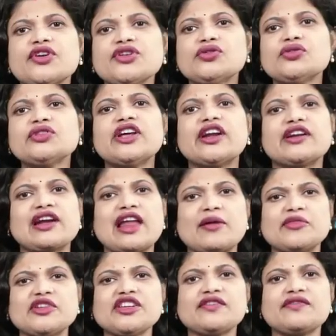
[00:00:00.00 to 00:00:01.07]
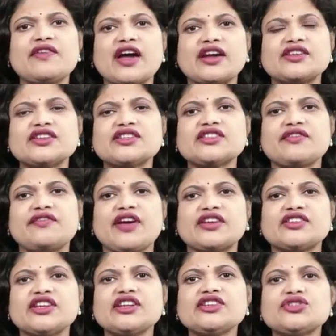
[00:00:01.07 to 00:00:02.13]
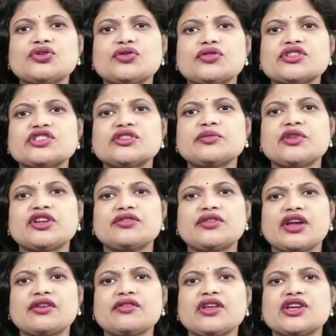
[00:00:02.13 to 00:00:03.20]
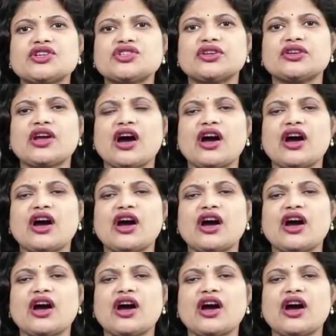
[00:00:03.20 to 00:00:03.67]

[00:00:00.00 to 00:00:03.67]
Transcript: for you that climatic factors affecting tourism and recreation